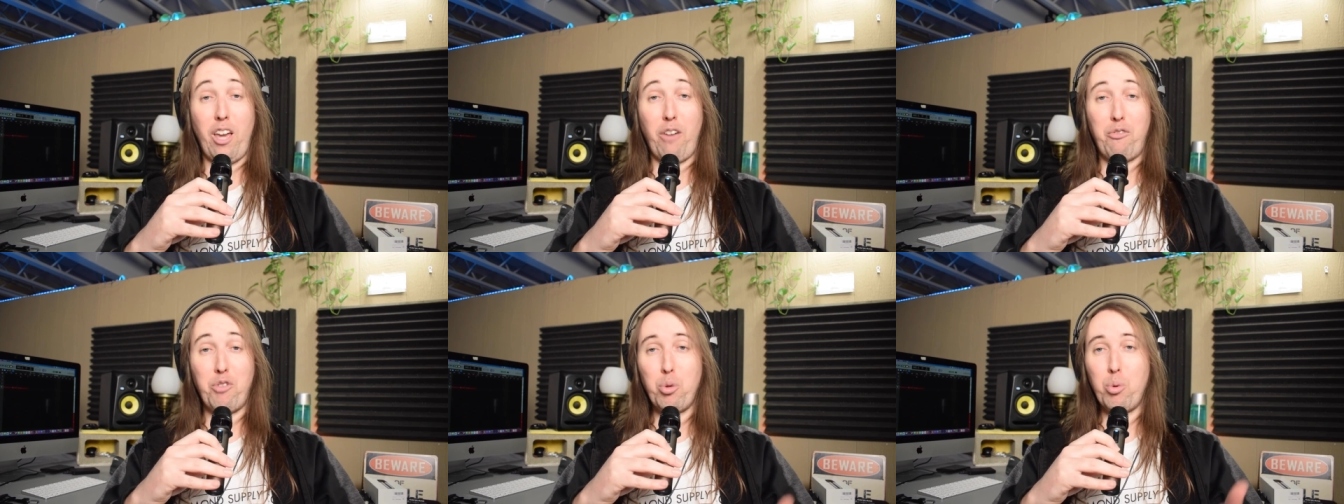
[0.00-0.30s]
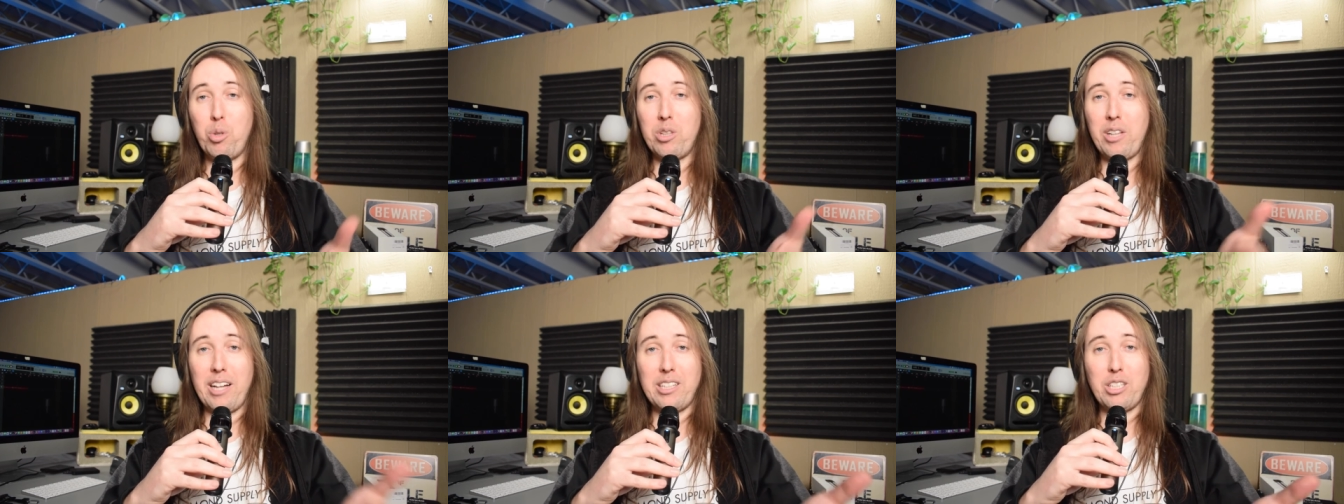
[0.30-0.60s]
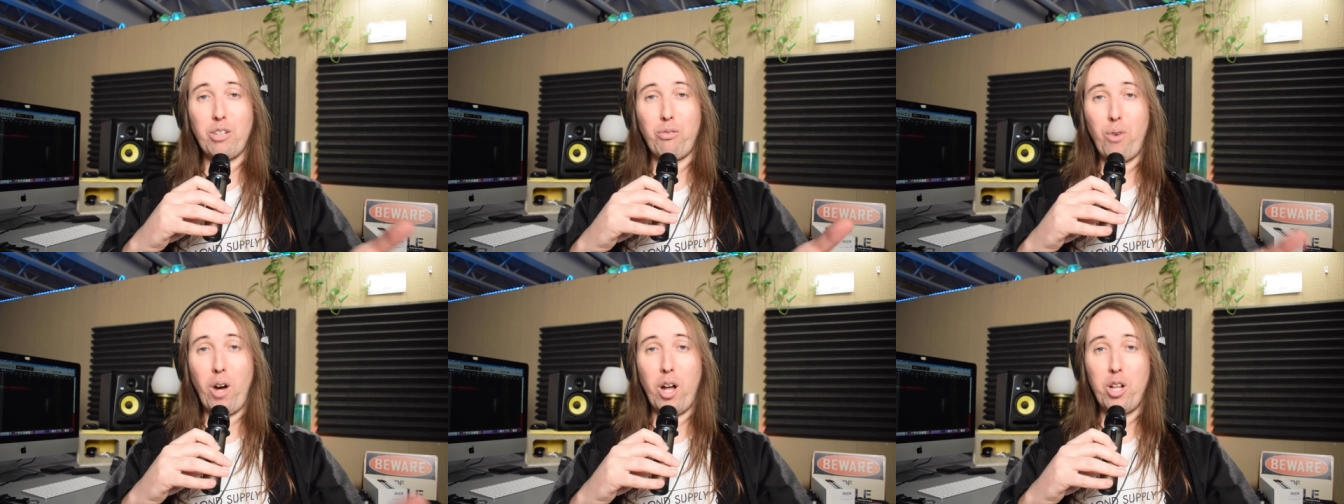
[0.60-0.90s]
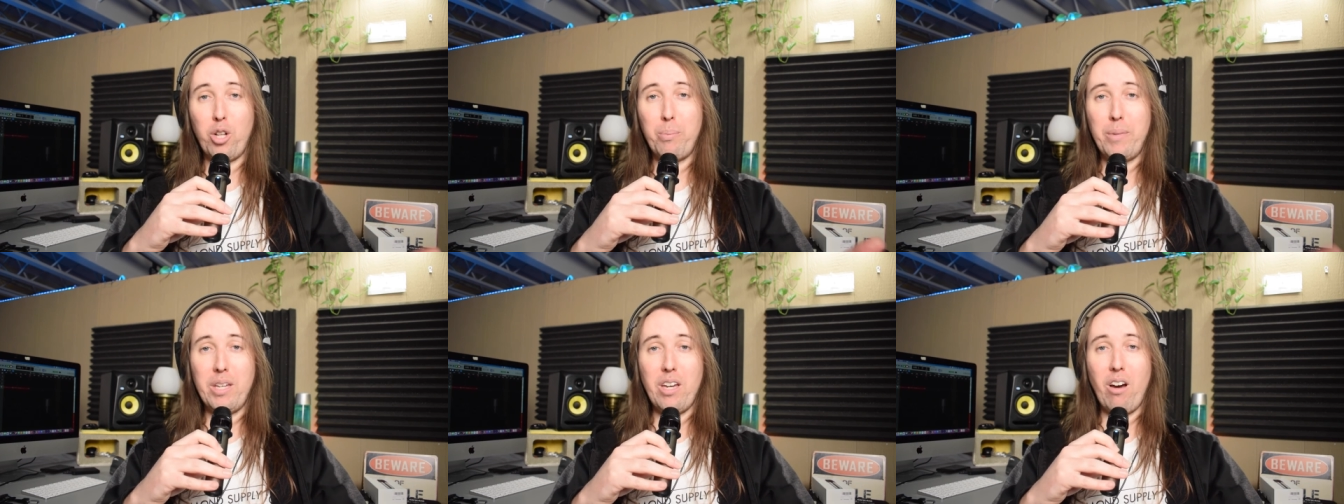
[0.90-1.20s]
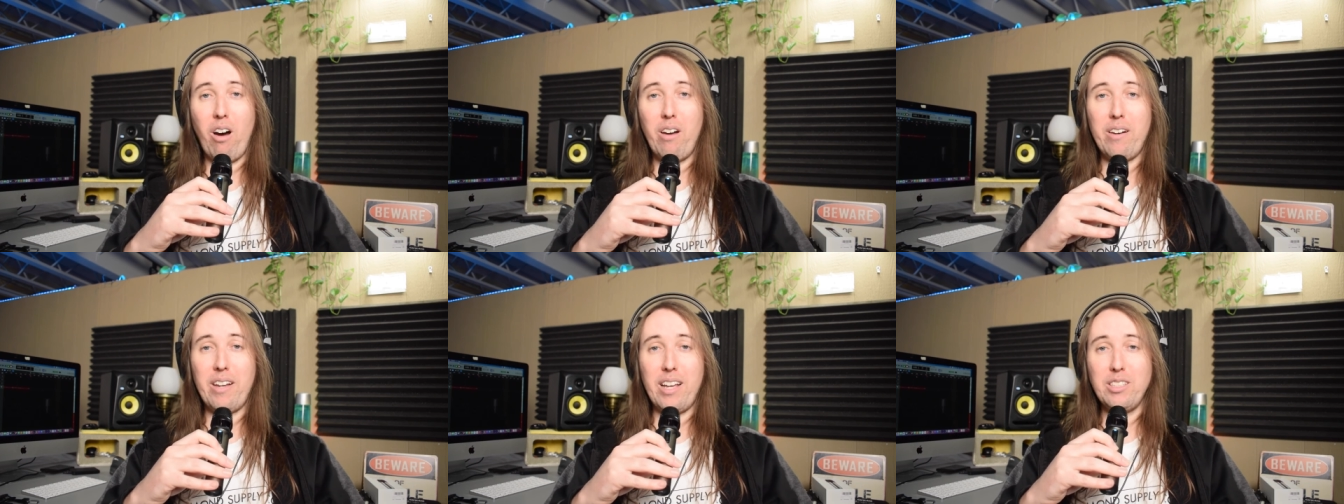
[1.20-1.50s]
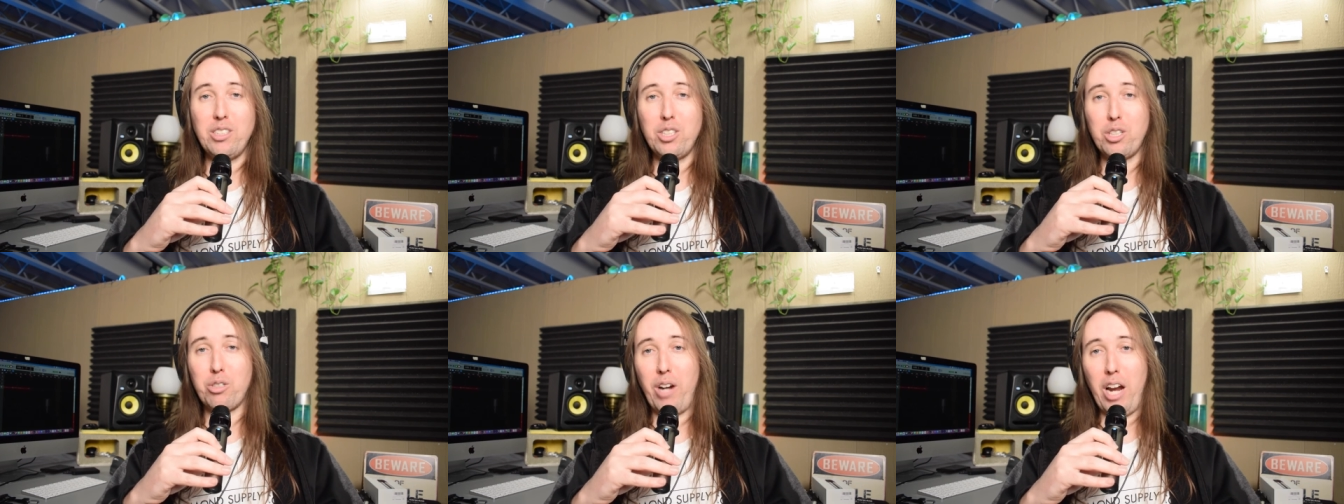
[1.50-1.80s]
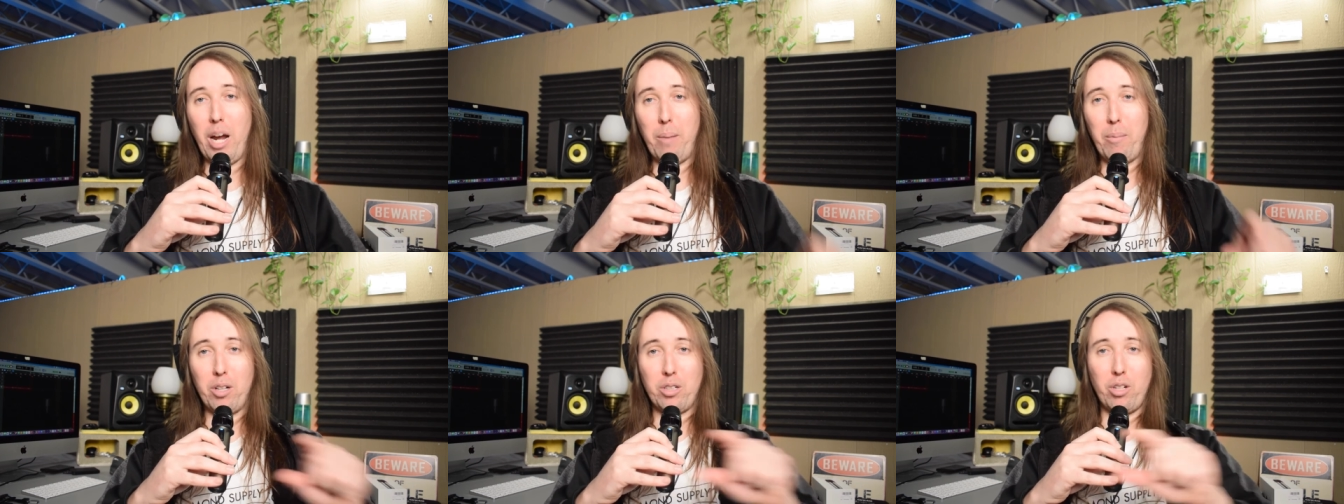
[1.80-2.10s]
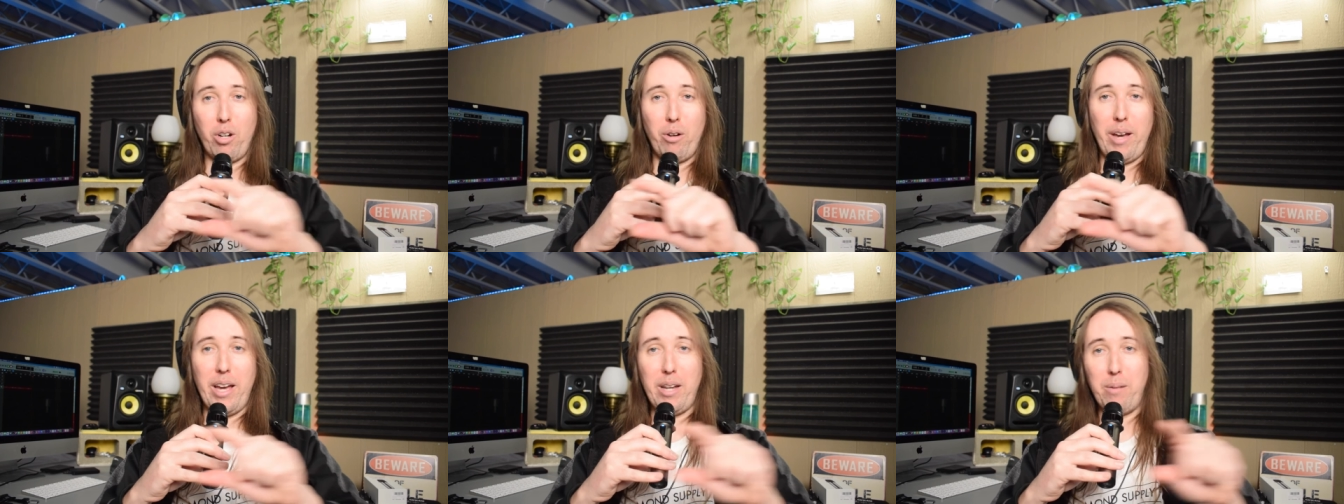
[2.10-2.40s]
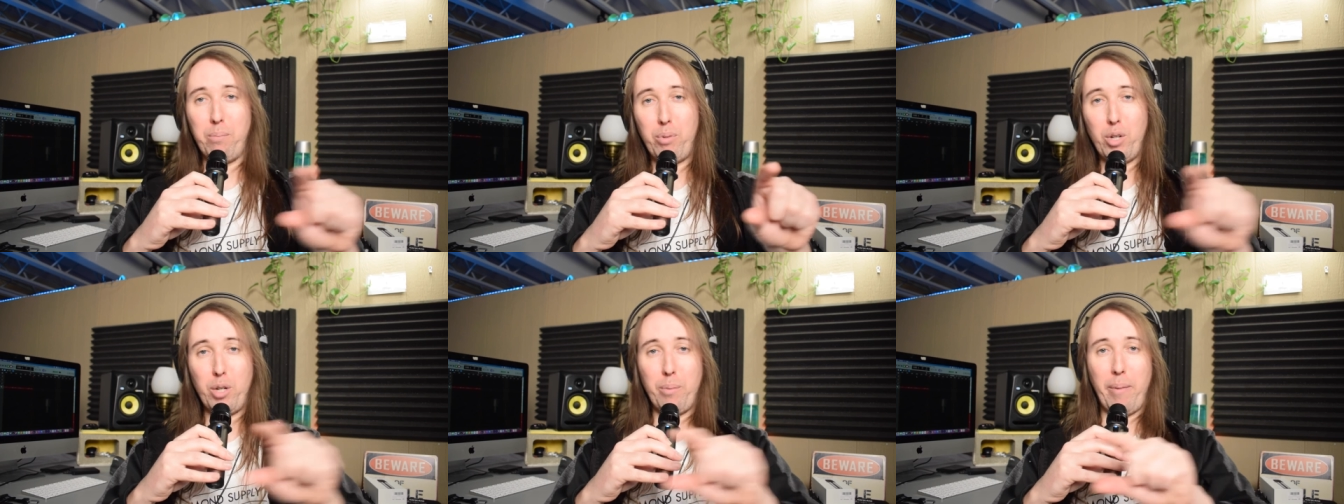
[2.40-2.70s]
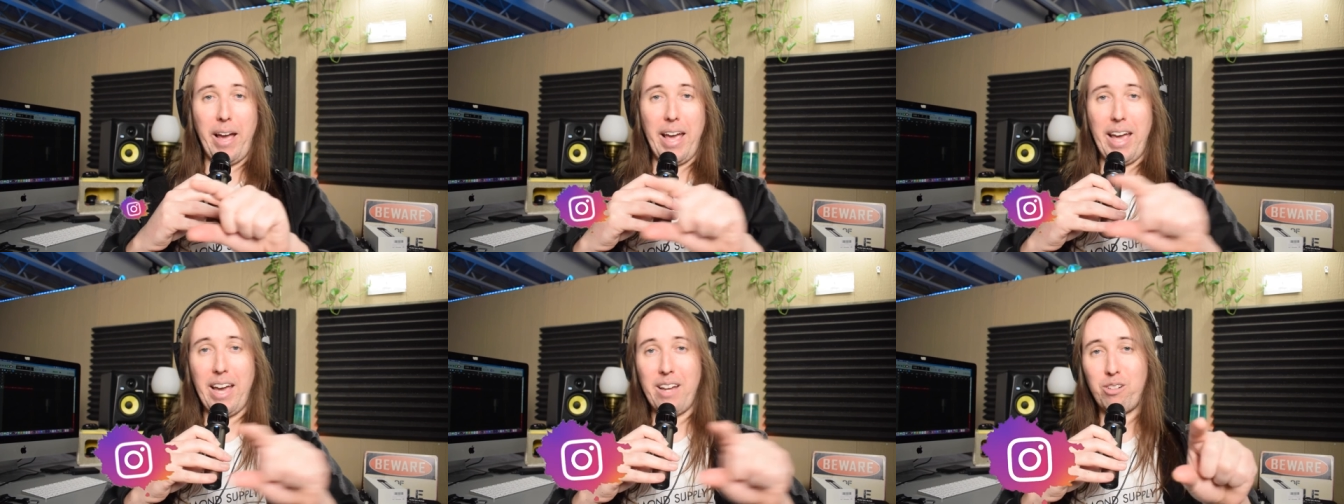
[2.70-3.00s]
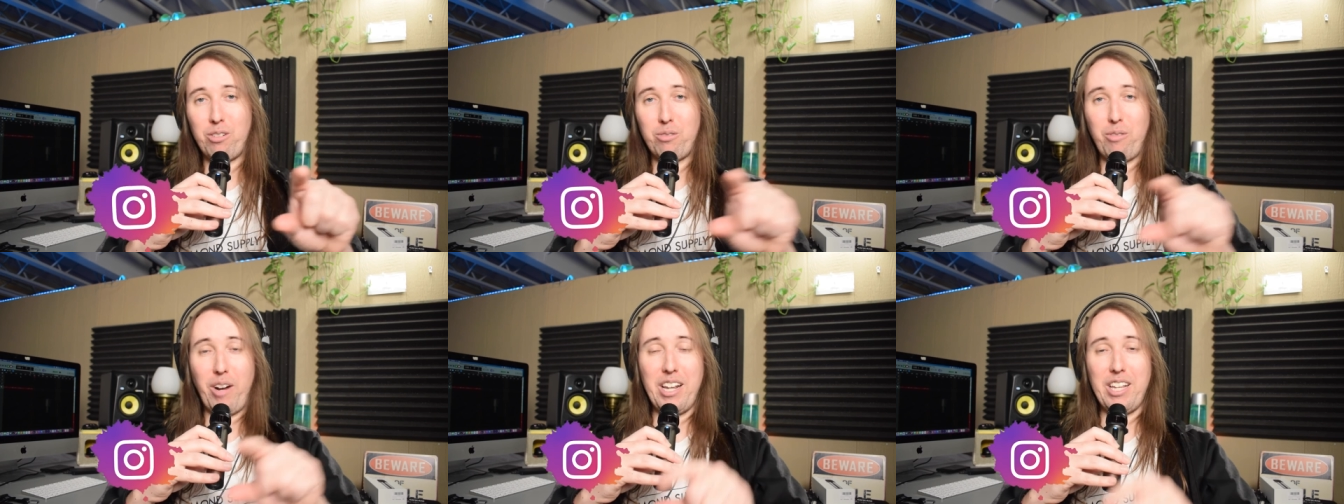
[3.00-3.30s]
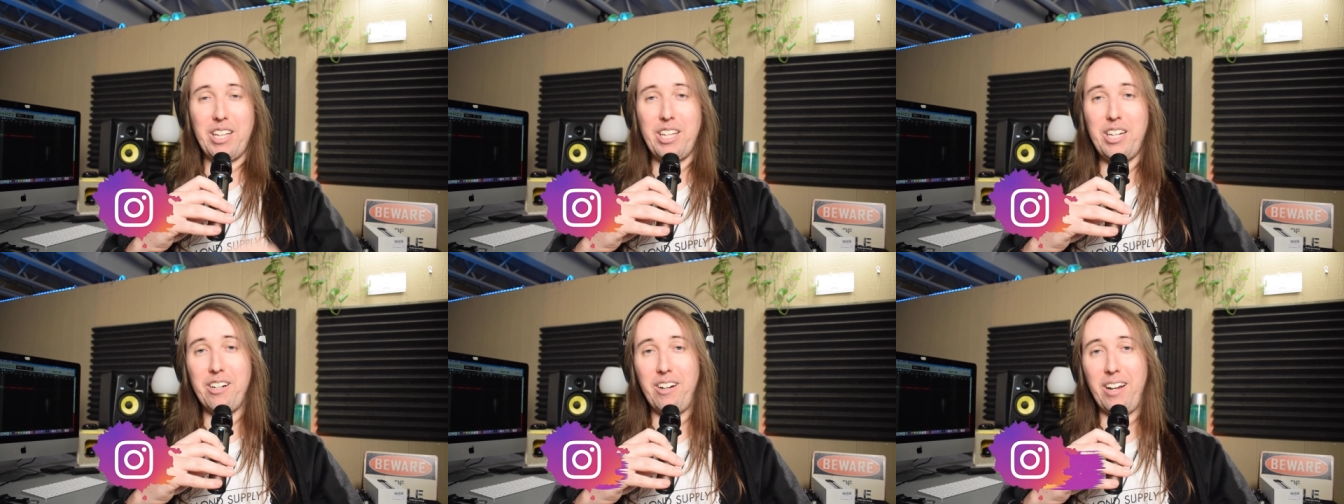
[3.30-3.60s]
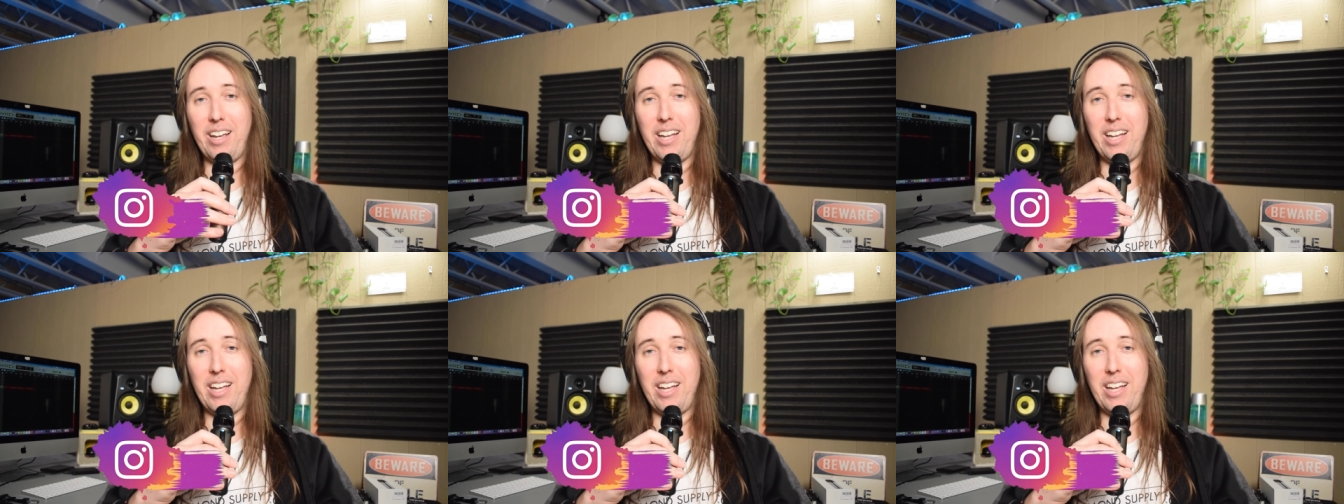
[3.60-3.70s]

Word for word: If you would like to follow me on Instagram, I'll go ahead and put my my handle right here.